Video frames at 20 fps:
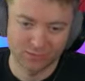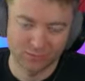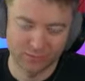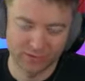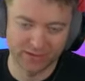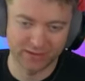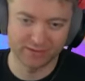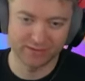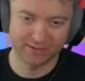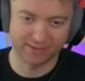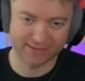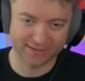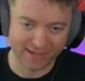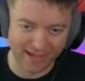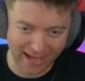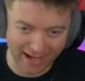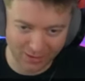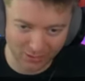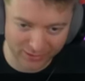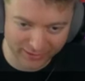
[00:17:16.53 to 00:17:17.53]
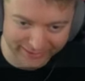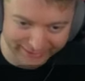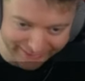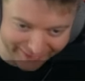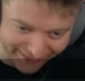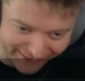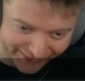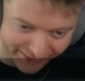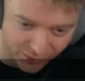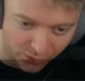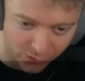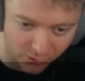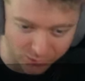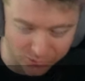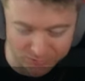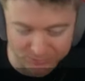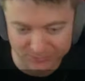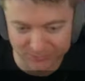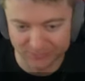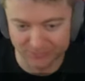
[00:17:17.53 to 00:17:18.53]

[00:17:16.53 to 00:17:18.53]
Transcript: Where is our Kyo?